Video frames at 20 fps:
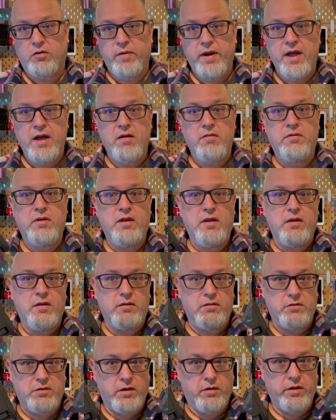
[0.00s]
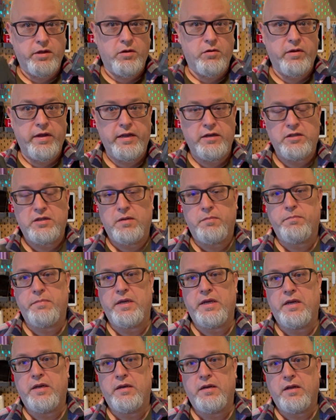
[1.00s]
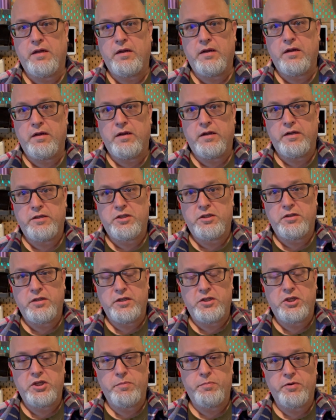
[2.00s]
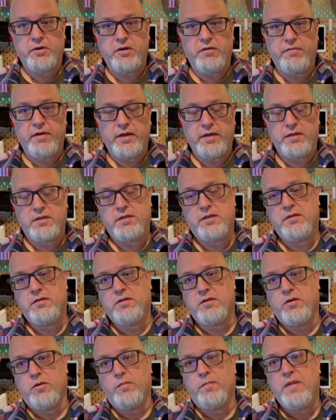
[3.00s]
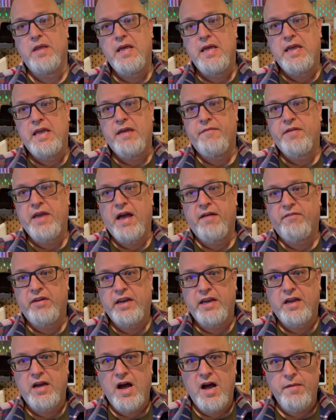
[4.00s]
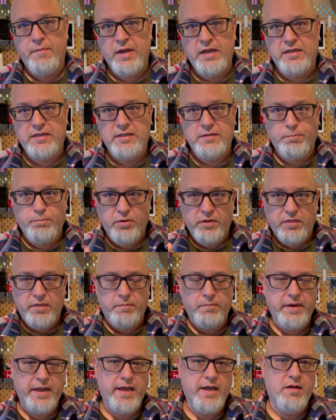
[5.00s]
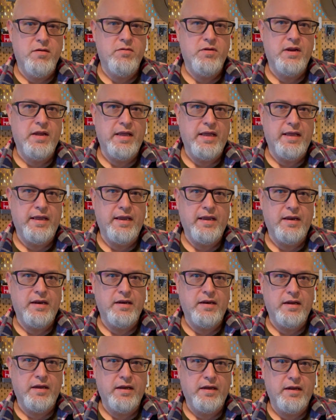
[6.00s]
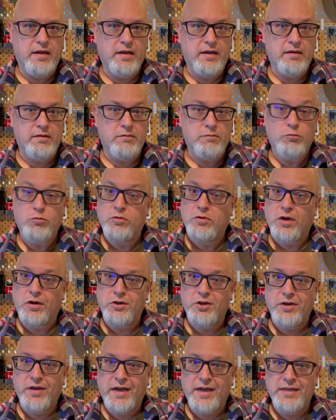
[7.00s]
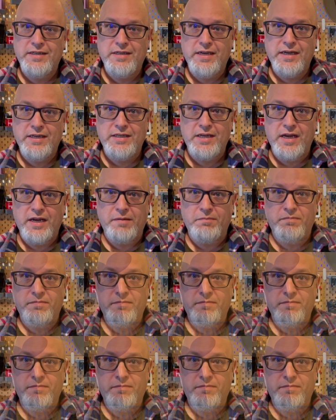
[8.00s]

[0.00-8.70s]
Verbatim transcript: round, Zoleo ends up being uh, the cheaper device. So if you have any comments, put them down and uh, we'll talk to you guys next time.